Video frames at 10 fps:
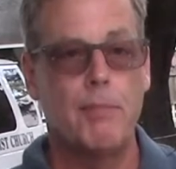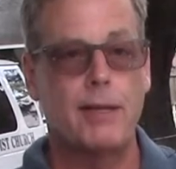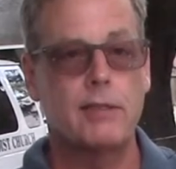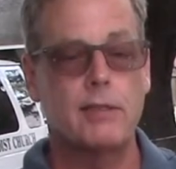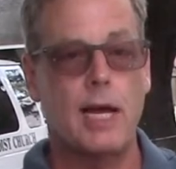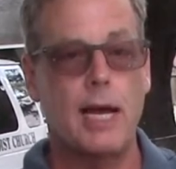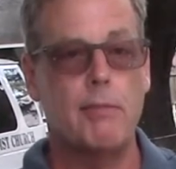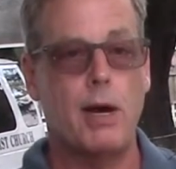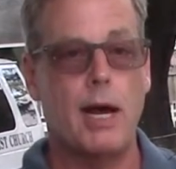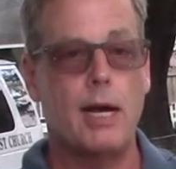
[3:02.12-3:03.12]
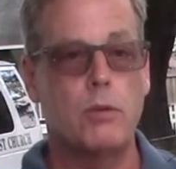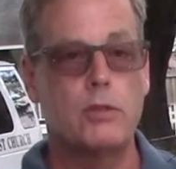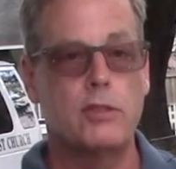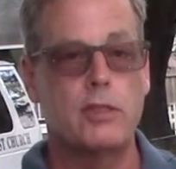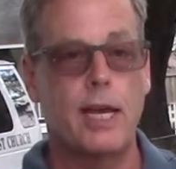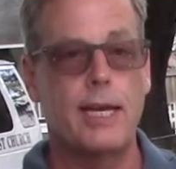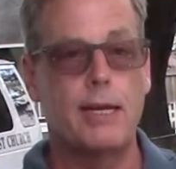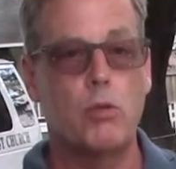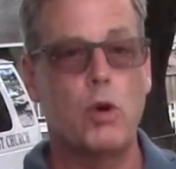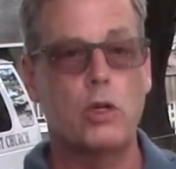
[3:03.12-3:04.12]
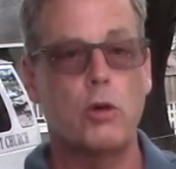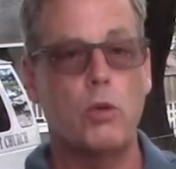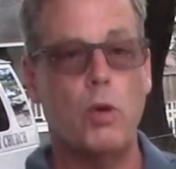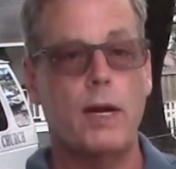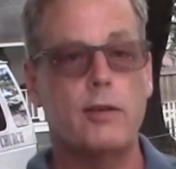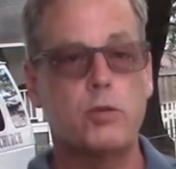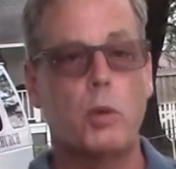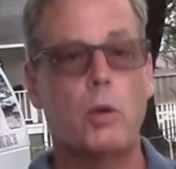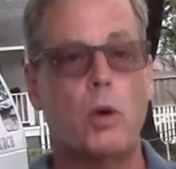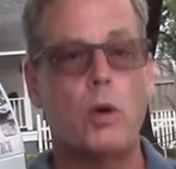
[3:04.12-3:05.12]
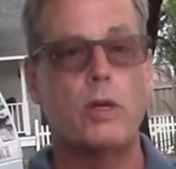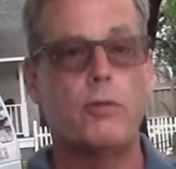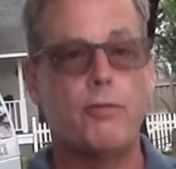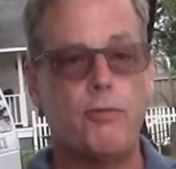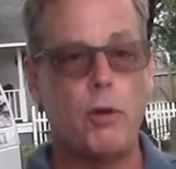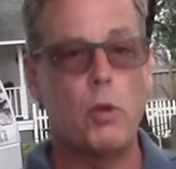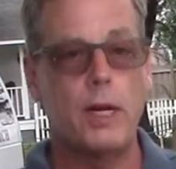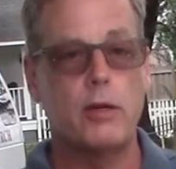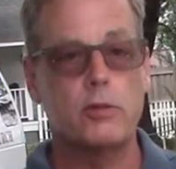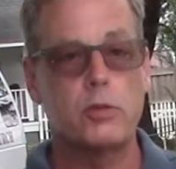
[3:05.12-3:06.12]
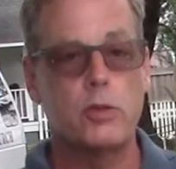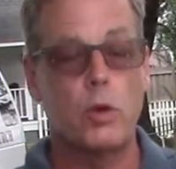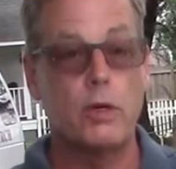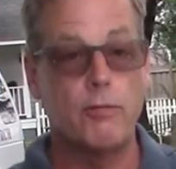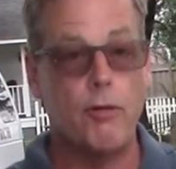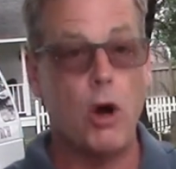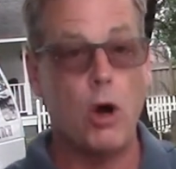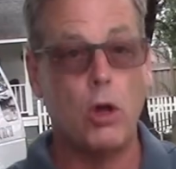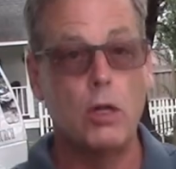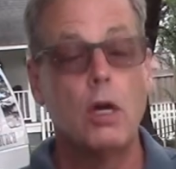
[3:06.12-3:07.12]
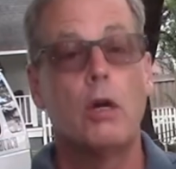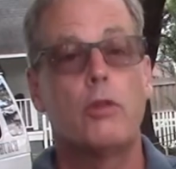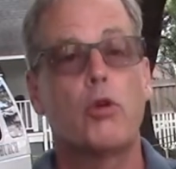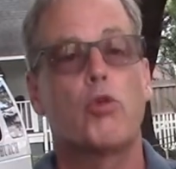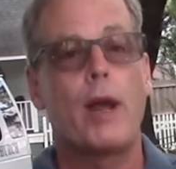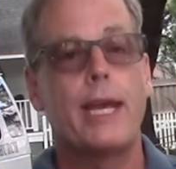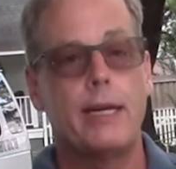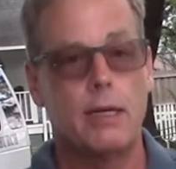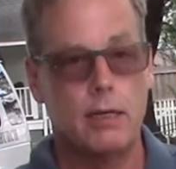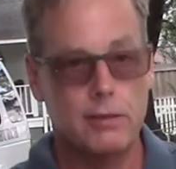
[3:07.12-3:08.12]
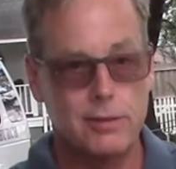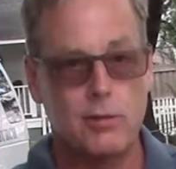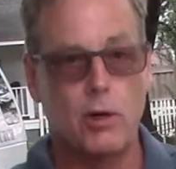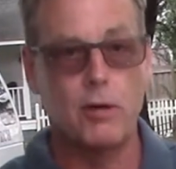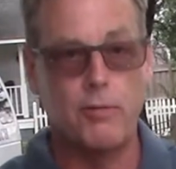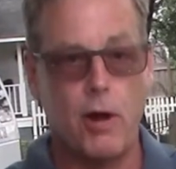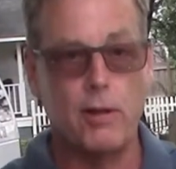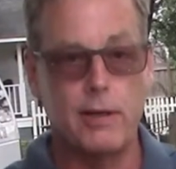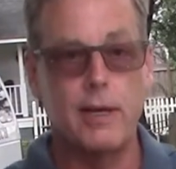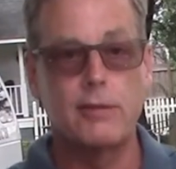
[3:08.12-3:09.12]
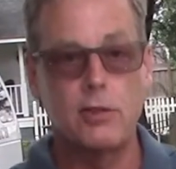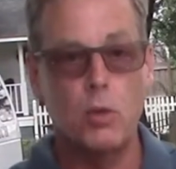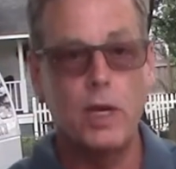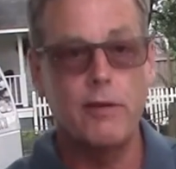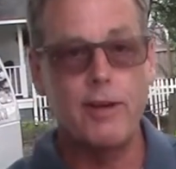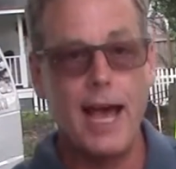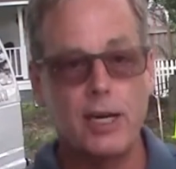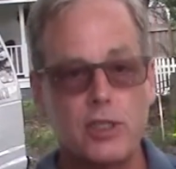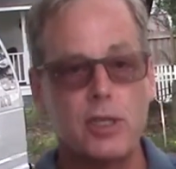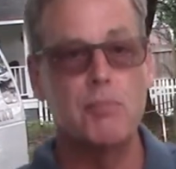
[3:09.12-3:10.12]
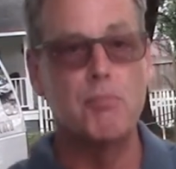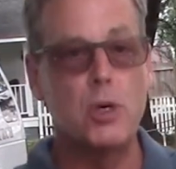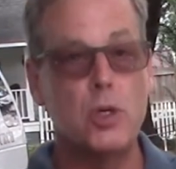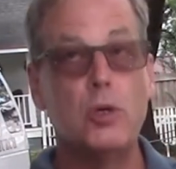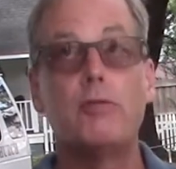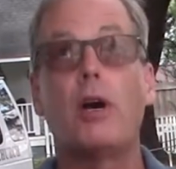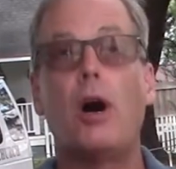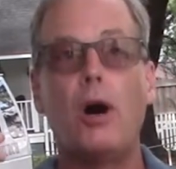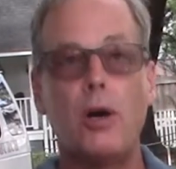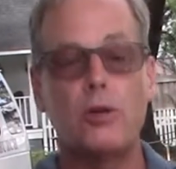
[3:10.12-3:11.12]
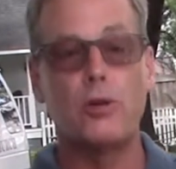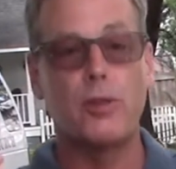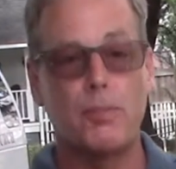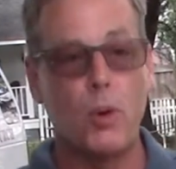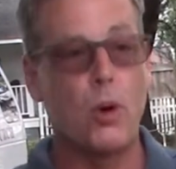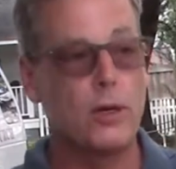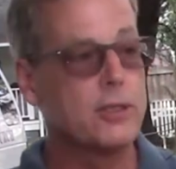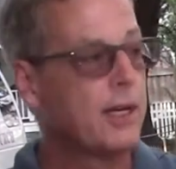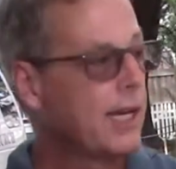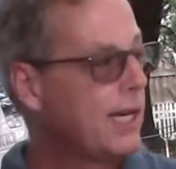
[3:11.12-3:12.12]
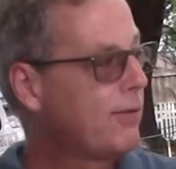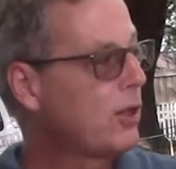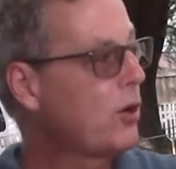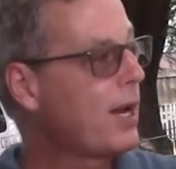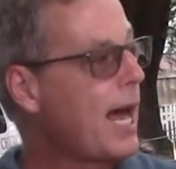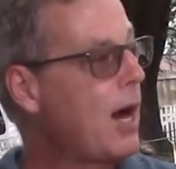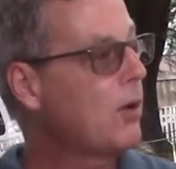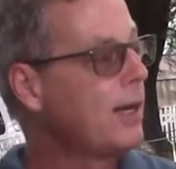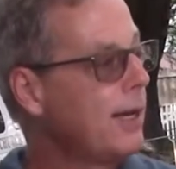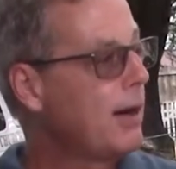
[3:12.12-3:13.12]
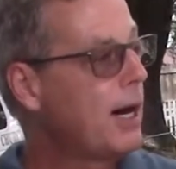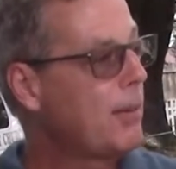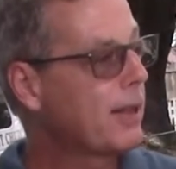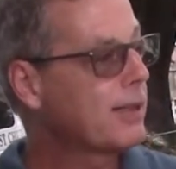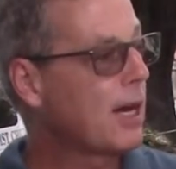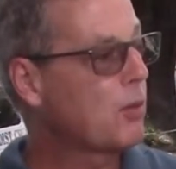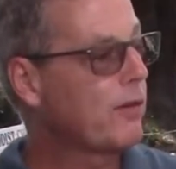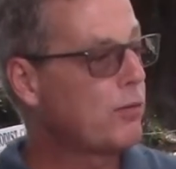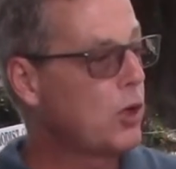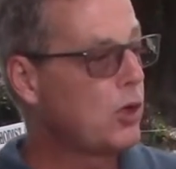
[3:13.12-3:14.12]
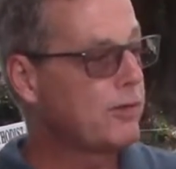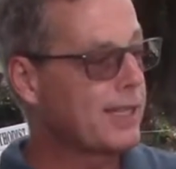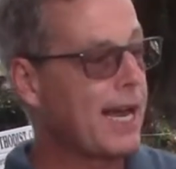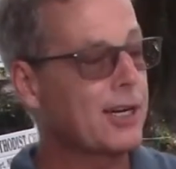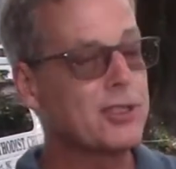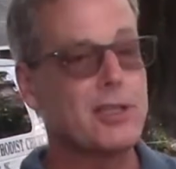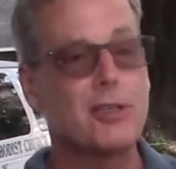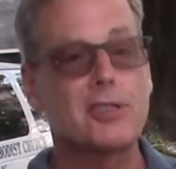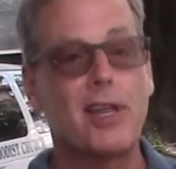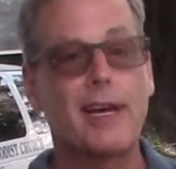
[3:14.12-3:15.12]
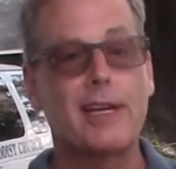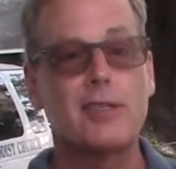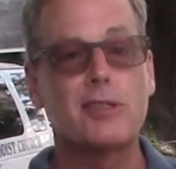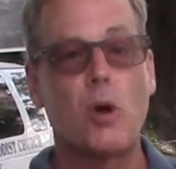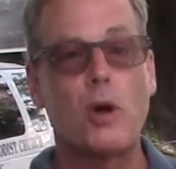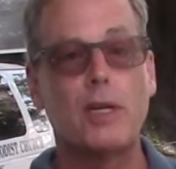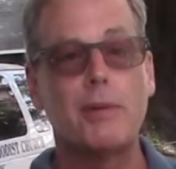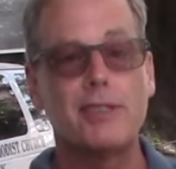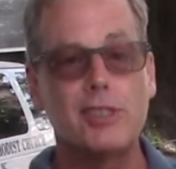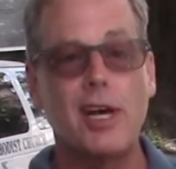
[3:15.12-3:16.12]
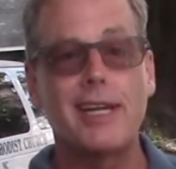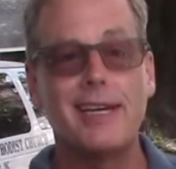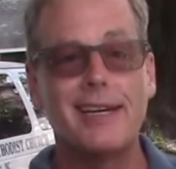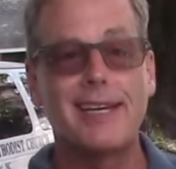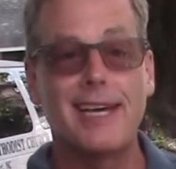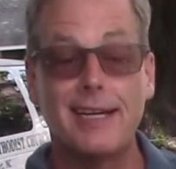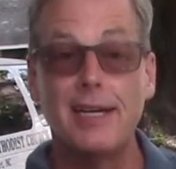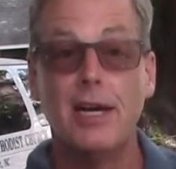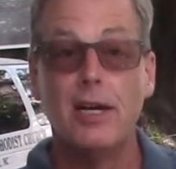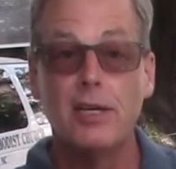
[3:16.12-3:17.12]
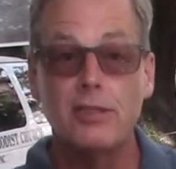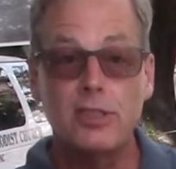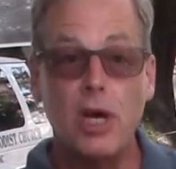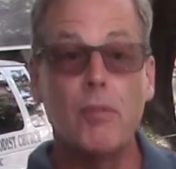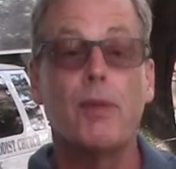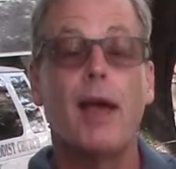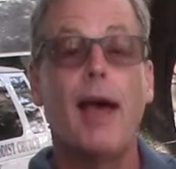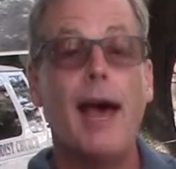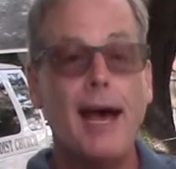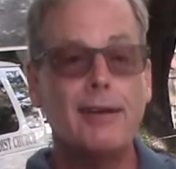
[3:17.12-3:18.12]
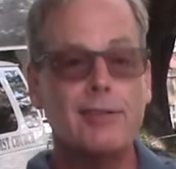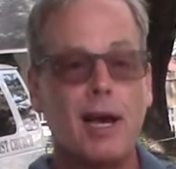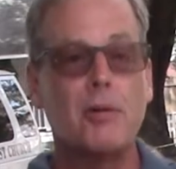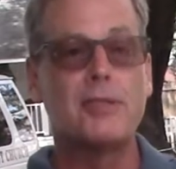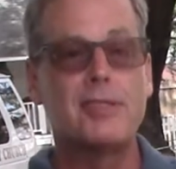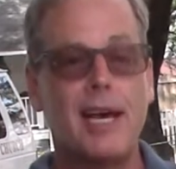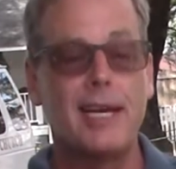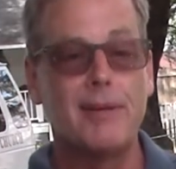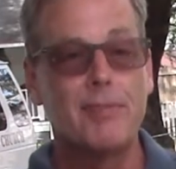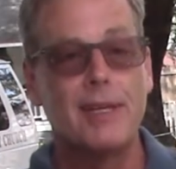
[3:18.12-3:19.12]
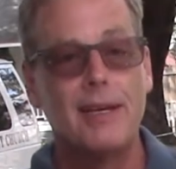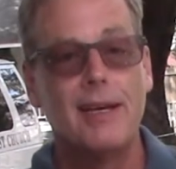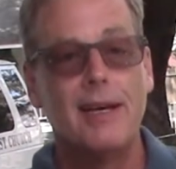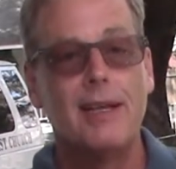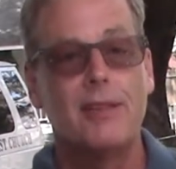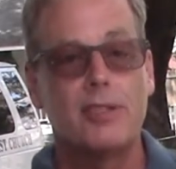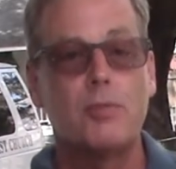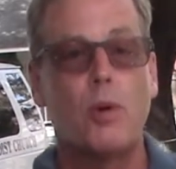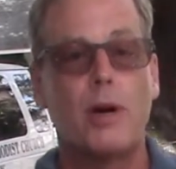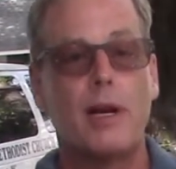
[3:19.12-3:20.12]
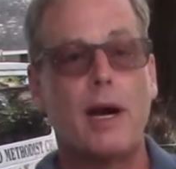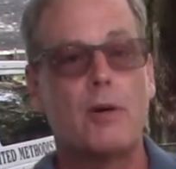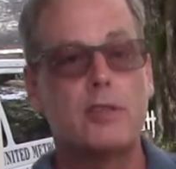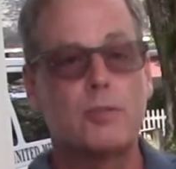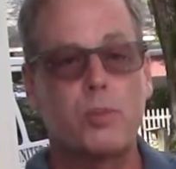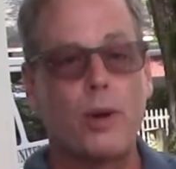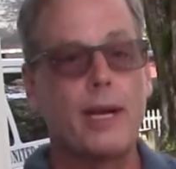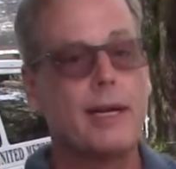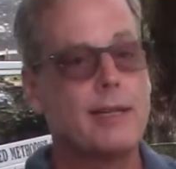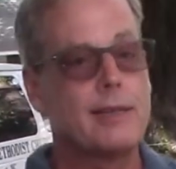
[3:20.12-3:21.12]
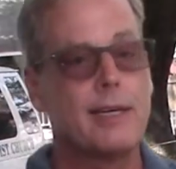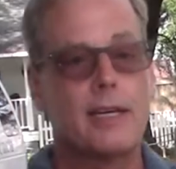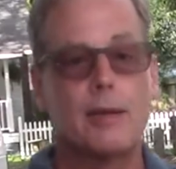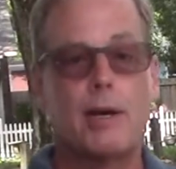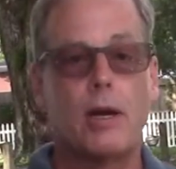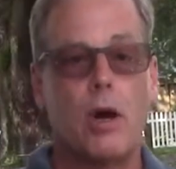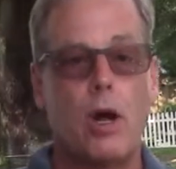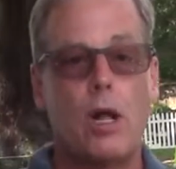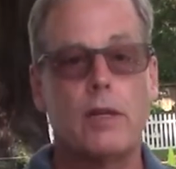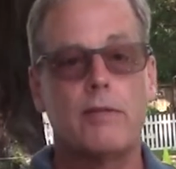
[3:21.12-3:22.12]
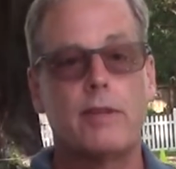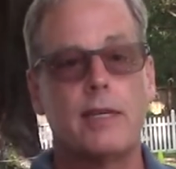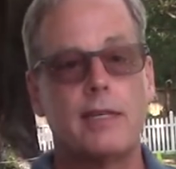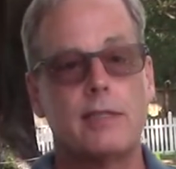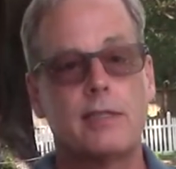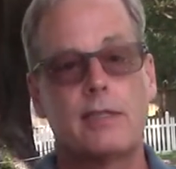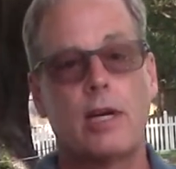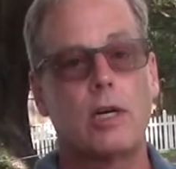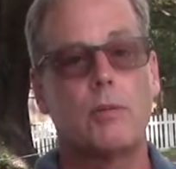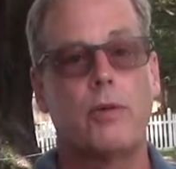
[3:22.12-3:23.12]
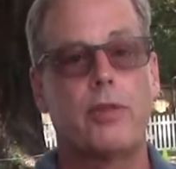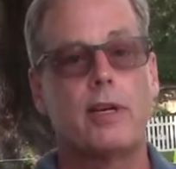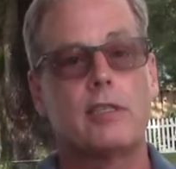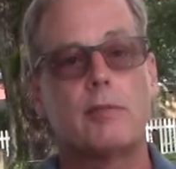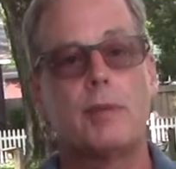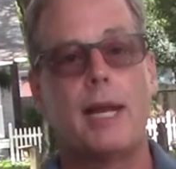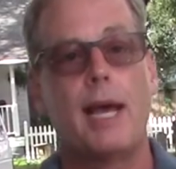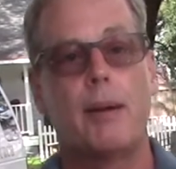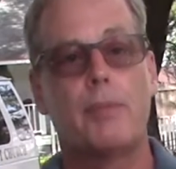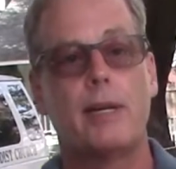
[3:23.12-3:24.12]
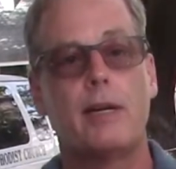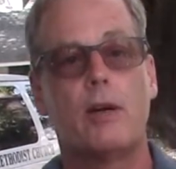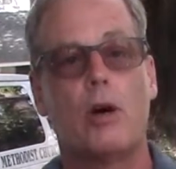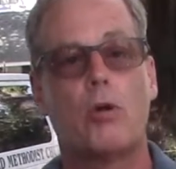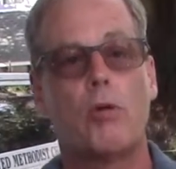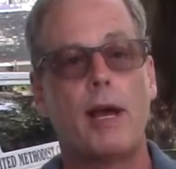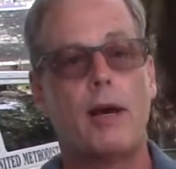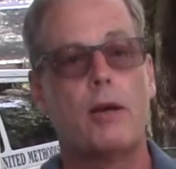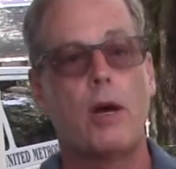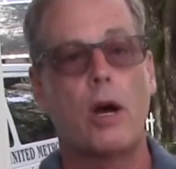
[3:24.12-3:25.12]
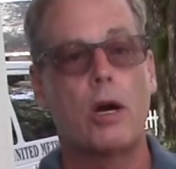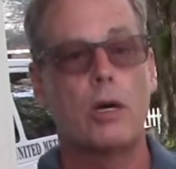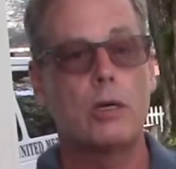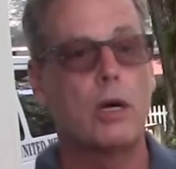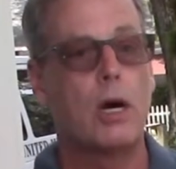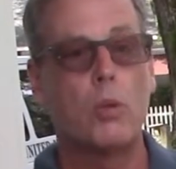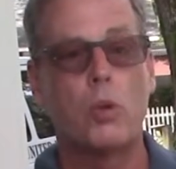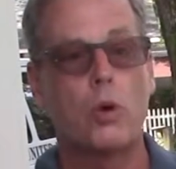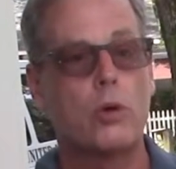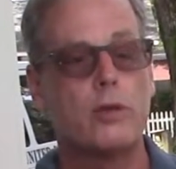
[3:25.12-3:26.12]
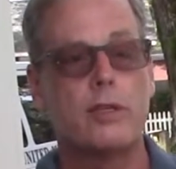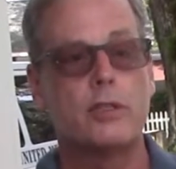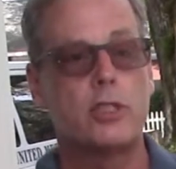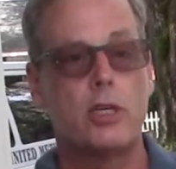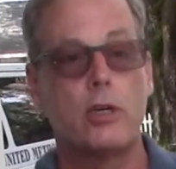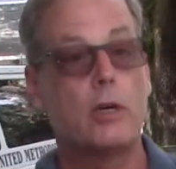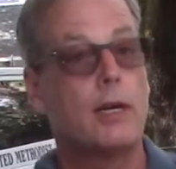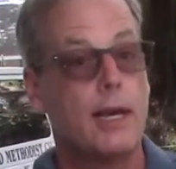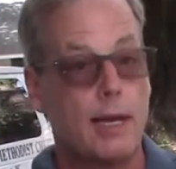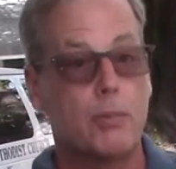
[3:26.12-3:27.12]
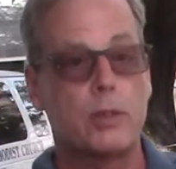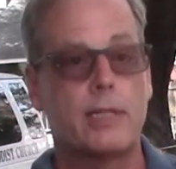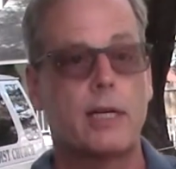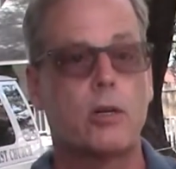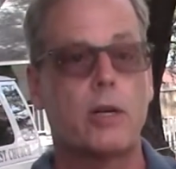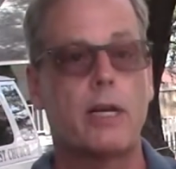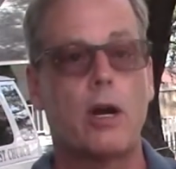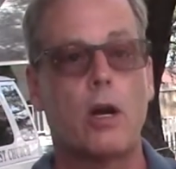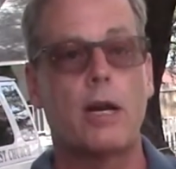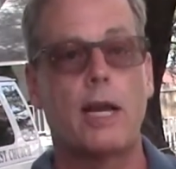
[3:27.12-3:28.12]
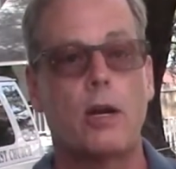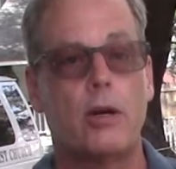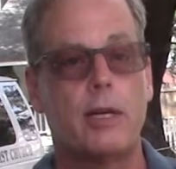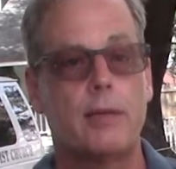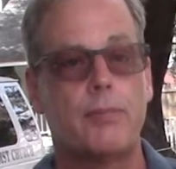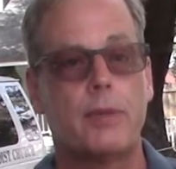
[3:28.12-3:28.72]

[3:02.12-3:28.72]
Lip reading: About the time I was saying, wondering what else was going to fall, the rain started falling, and so we have actually moved under the porch. Even though now, by the time we've moved, it actually looks like it is going to be sunny again. So, as I was saying, this morning I was praying and thinking about all of these terrible things that have been happening around our world this year, and particularly in our area.